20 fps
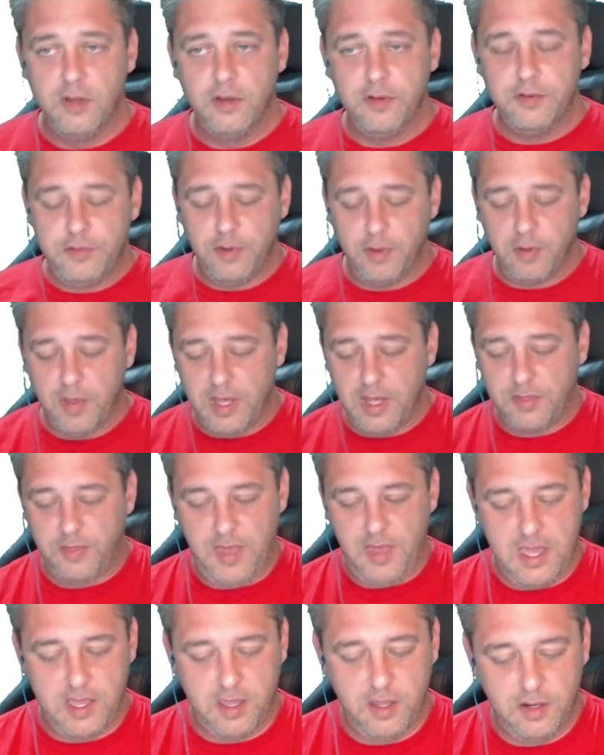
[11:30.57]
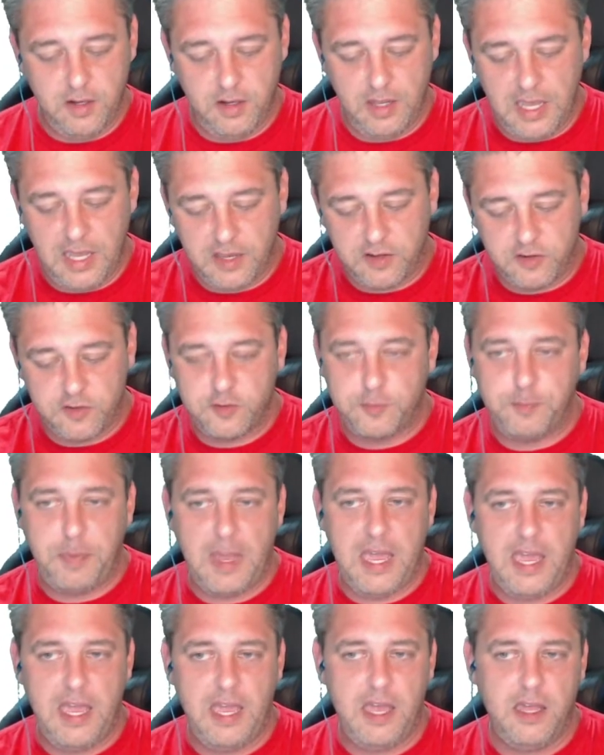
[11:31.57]
So, like, they could
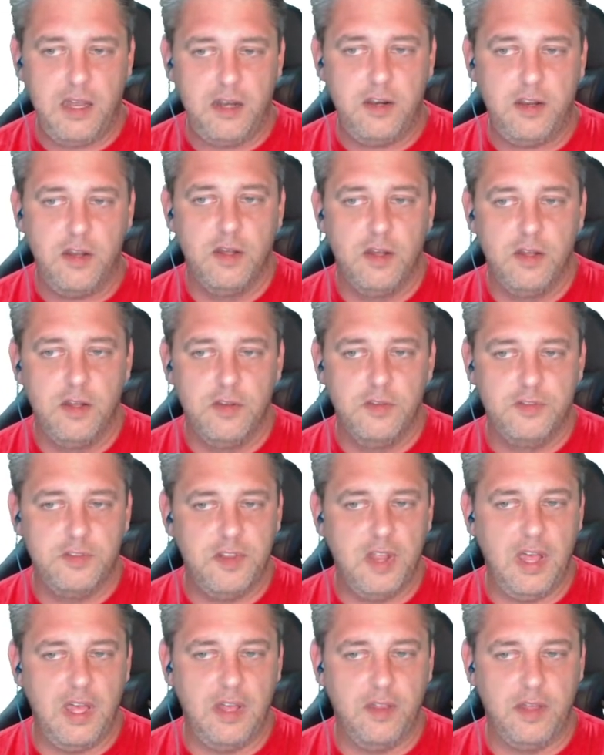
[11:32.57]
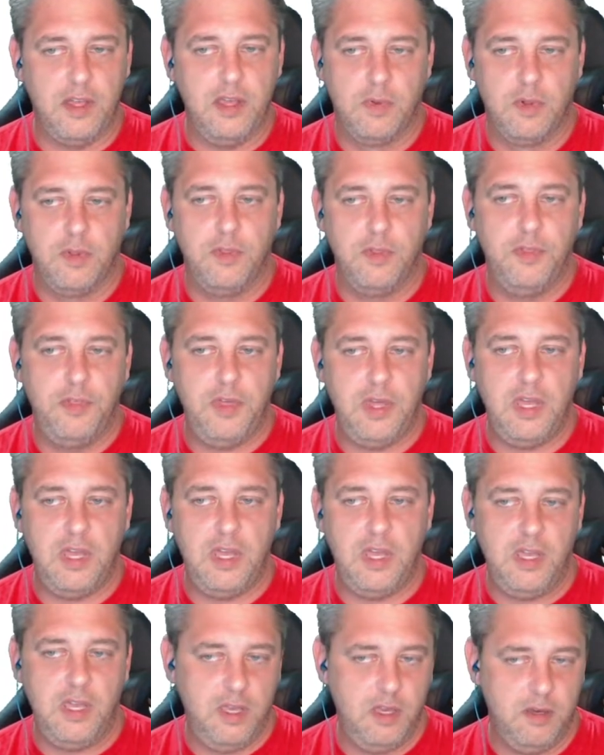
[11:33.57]
expand slightly
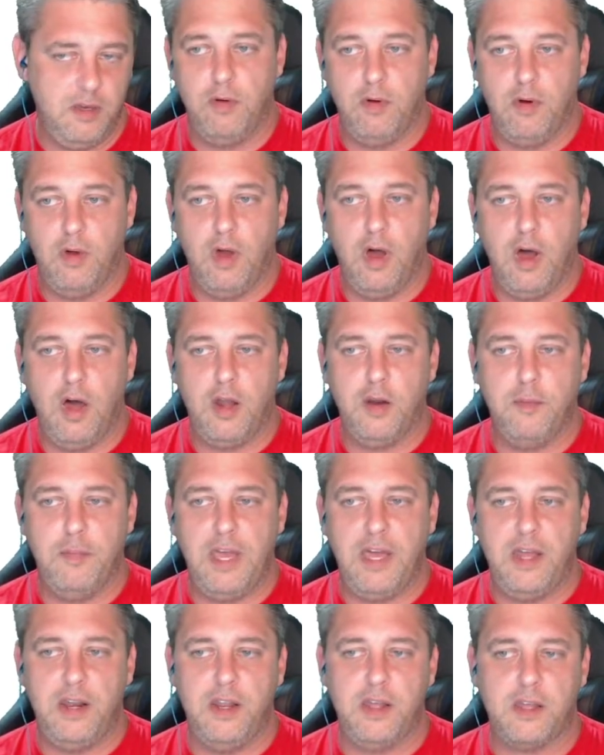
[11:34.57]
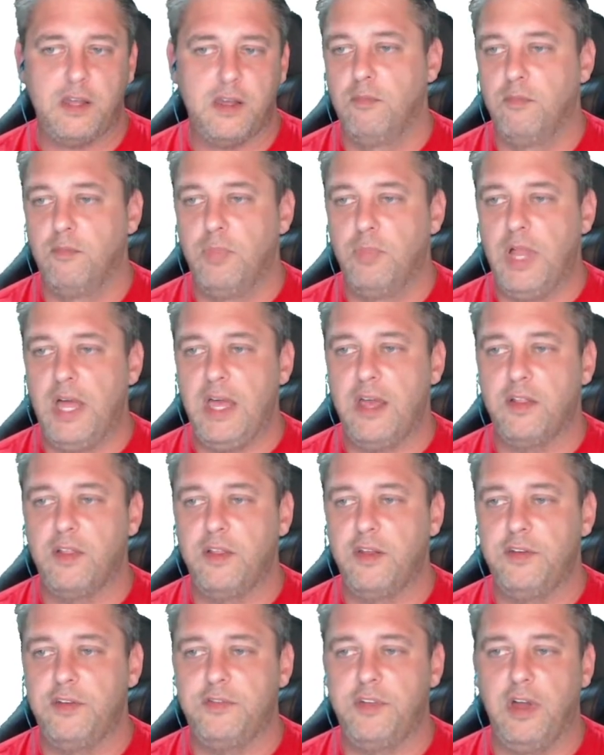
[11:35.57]
the automatic
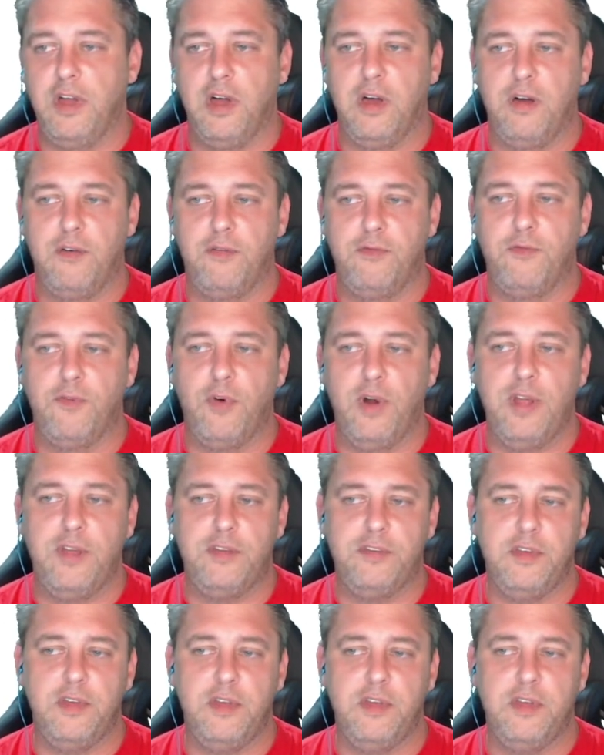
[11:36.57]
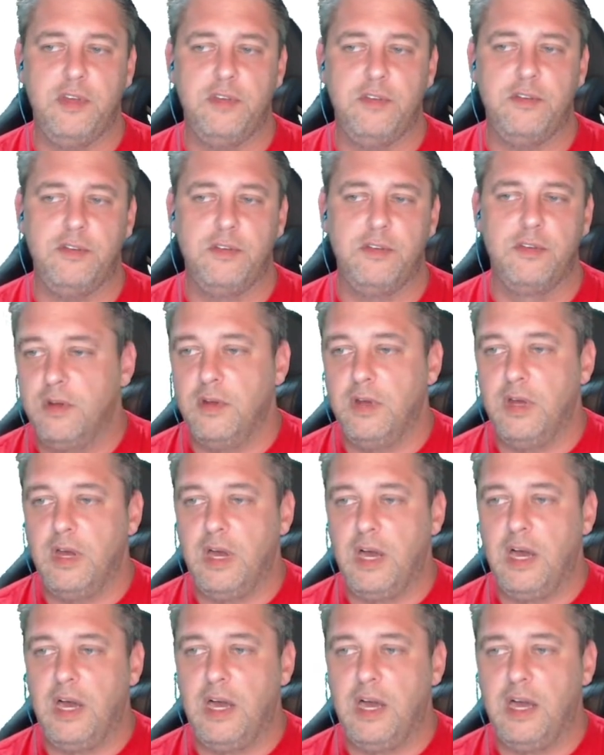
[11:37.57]
blacklist of phrases
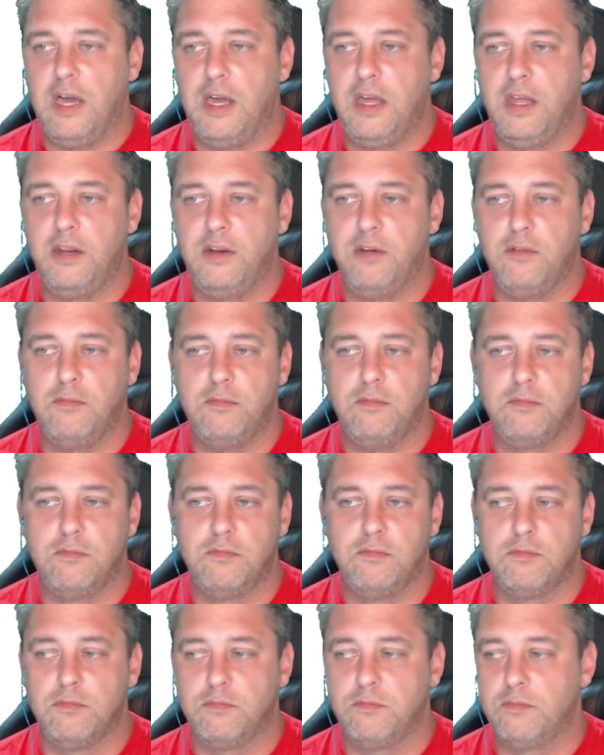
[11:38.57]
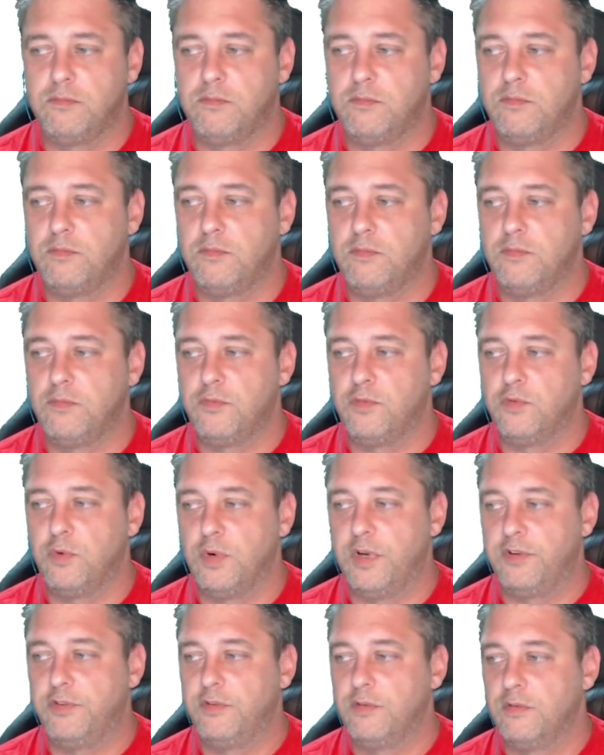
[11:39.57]
on
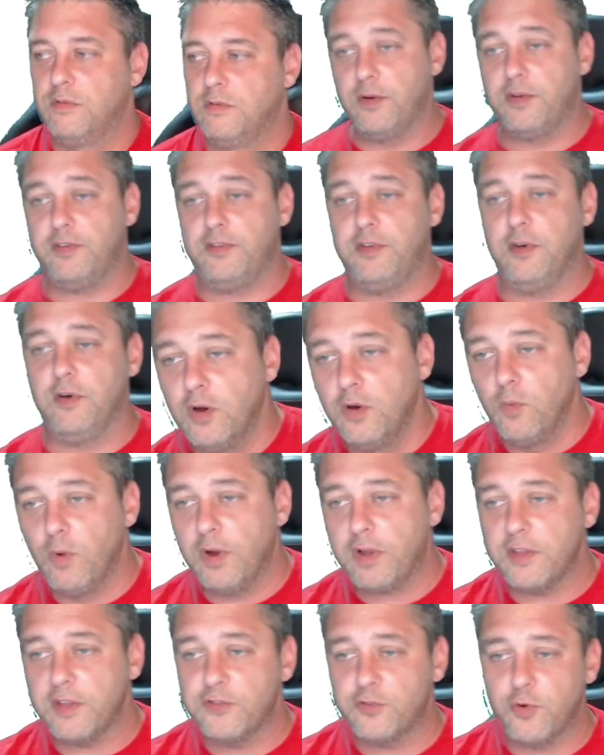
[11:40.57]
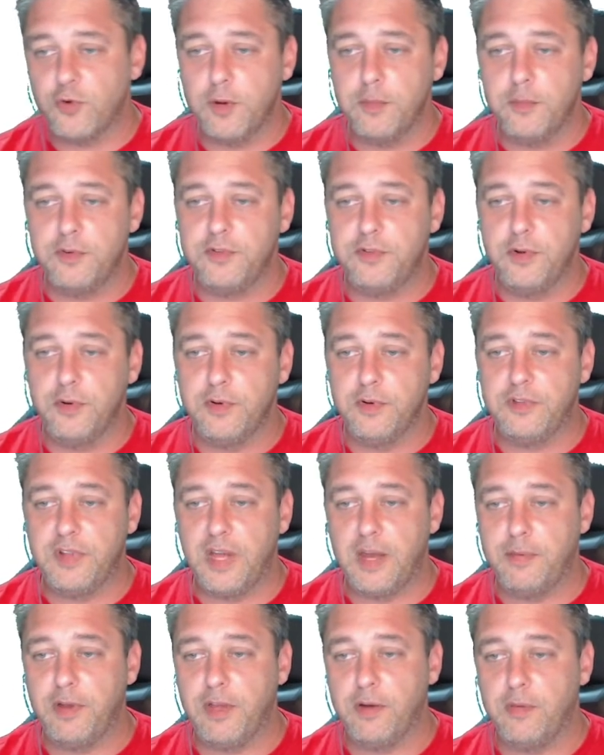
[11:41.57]
Twitch. So what can streamers do to
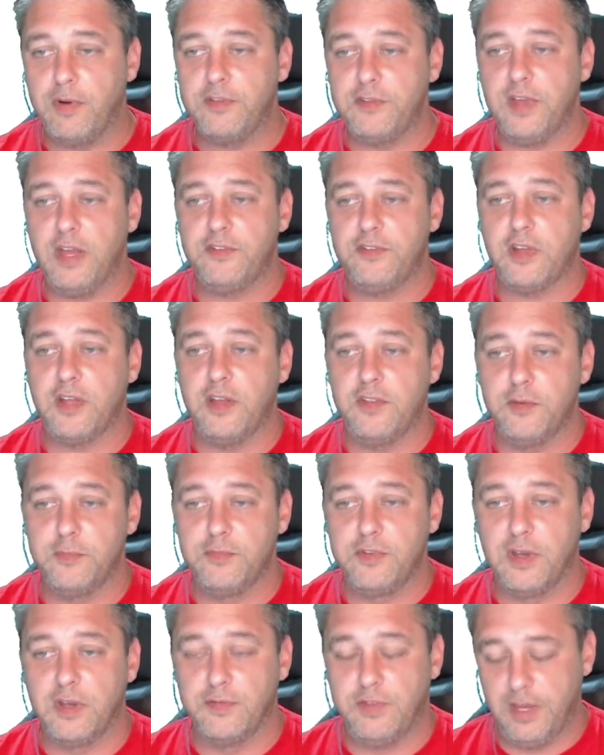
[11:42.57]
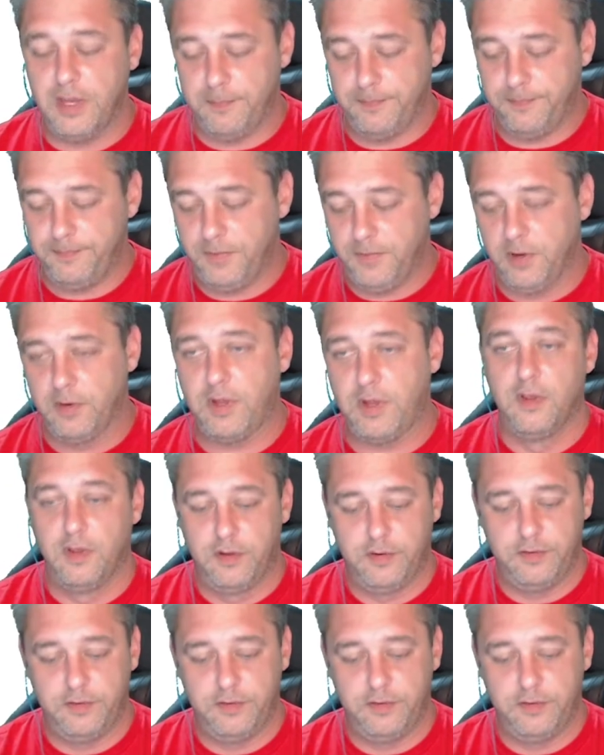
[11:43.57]
stop hate rates? Educate themselves. Yep. Okay.